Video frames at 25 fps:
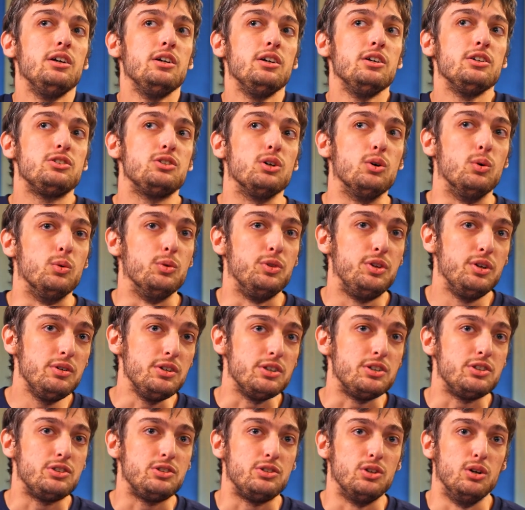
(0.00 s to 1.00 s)
So there
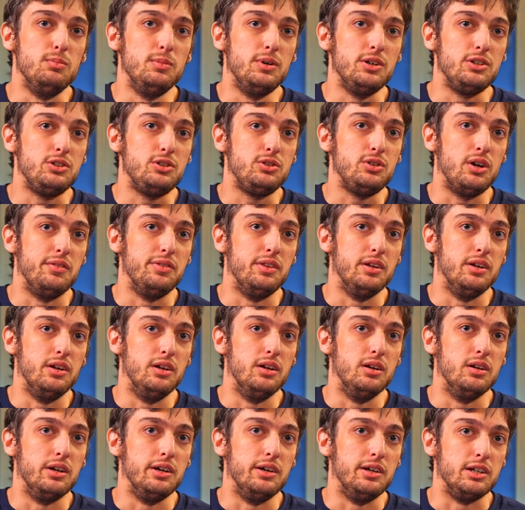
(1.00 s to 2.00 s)
is so much of
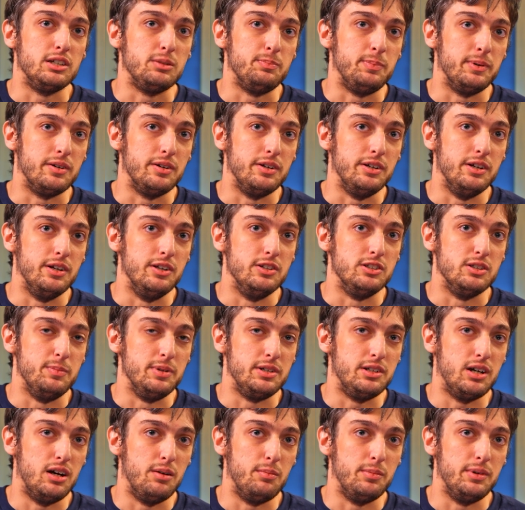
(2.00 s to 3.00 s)
the experience of
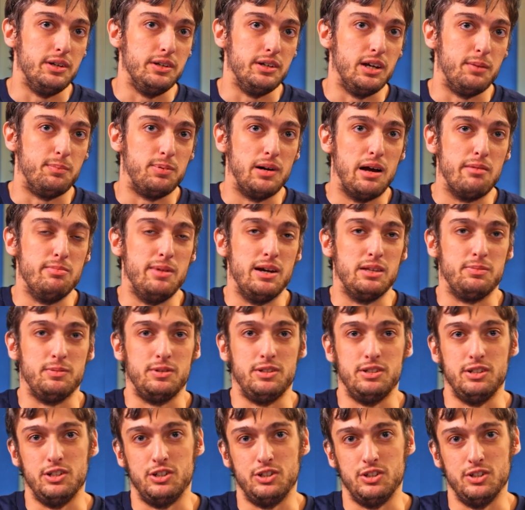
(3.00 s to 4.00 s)
becoming a proper
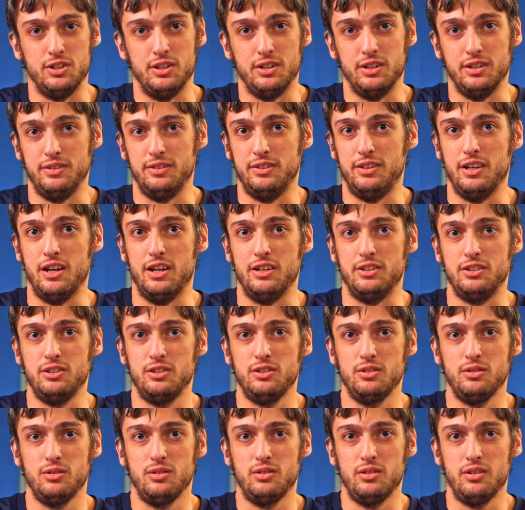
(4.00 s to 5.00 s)
mathematician that
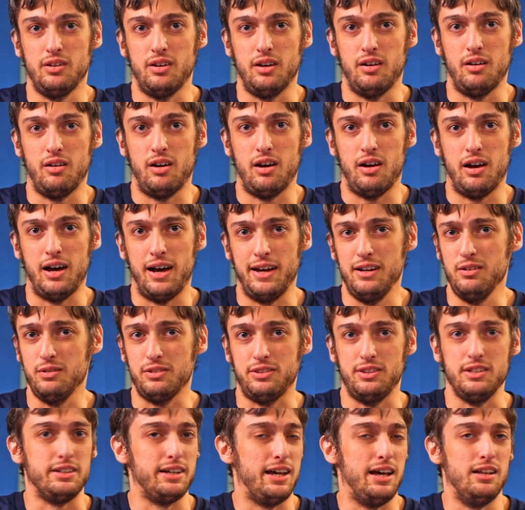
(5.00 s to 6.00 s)
I don't
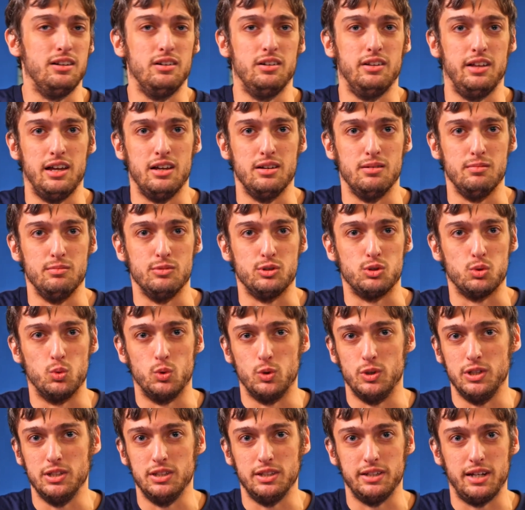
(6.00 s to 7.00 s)
think LLMs
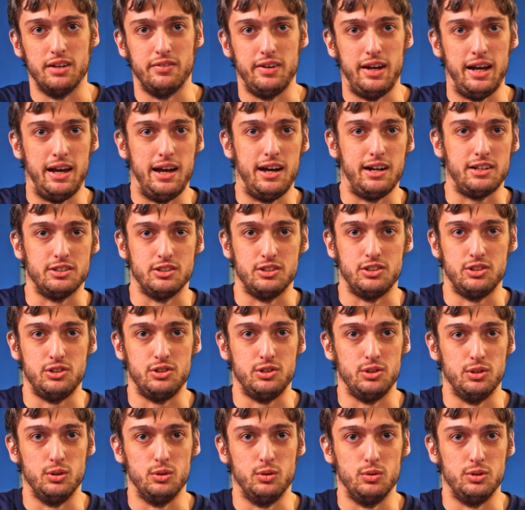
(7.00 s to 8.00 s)
really have access
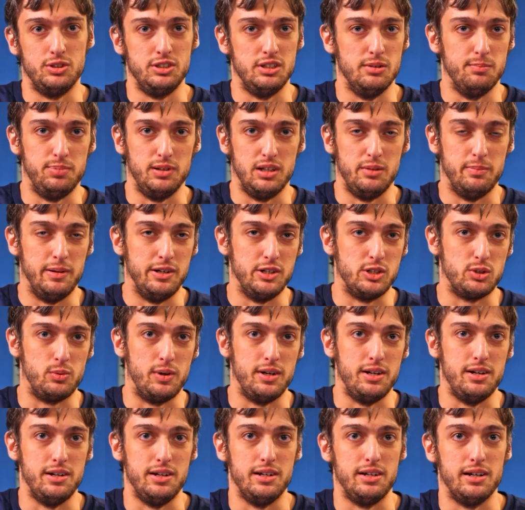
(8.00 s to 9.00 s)
to simply by
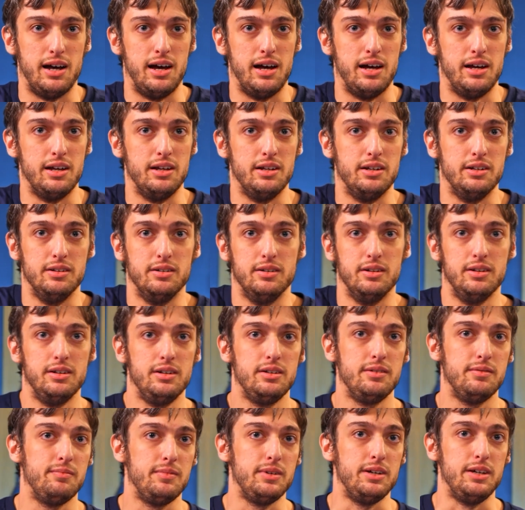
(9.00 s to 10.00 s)
training on
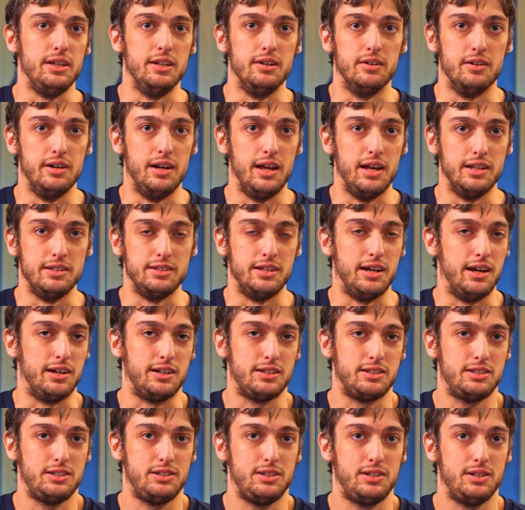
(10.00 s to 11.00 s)
internet
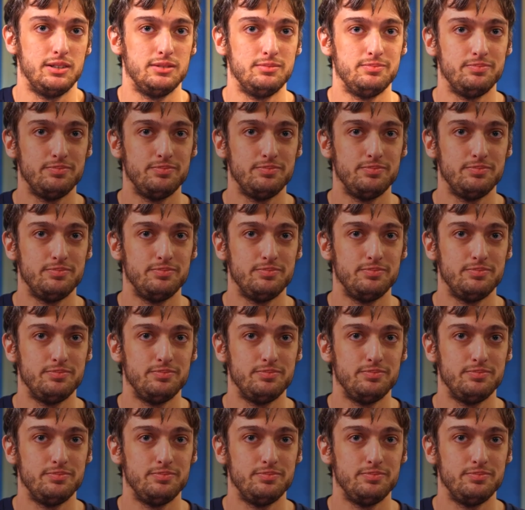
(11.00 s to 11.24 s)
text.